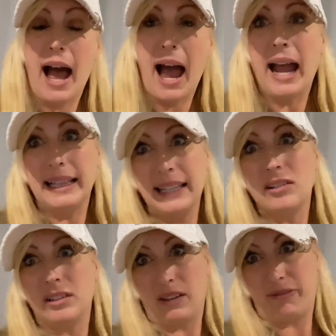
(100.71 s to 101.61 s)
I
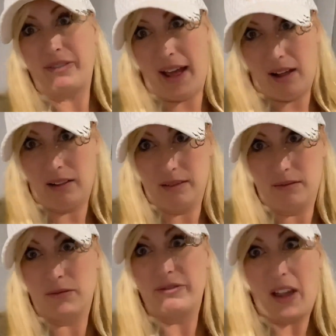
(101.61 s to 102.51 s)
literally fell
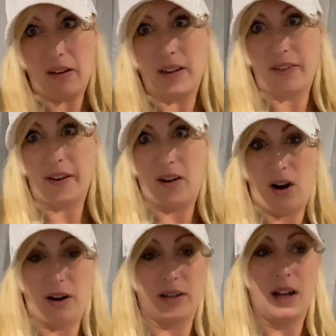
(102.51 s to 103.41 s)
very, very
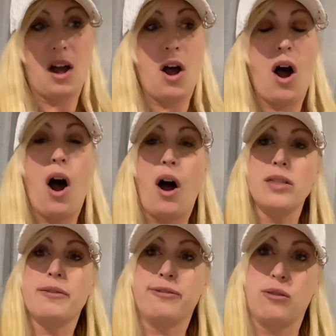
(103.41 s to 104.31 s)
hard on
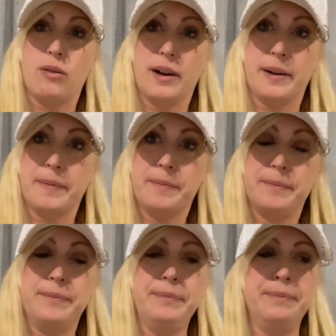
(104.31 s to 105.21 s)
the floor
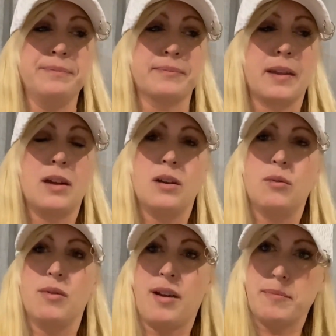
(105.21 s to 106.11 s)

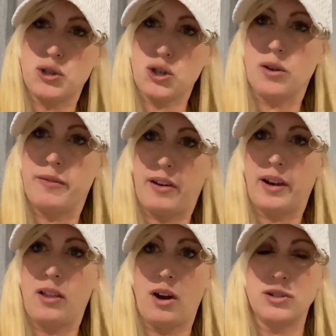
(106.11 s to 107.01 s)
with, I'm sure, a
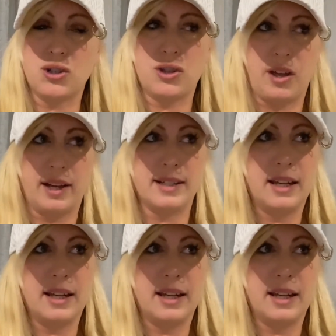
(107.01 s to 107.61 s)
very large thud.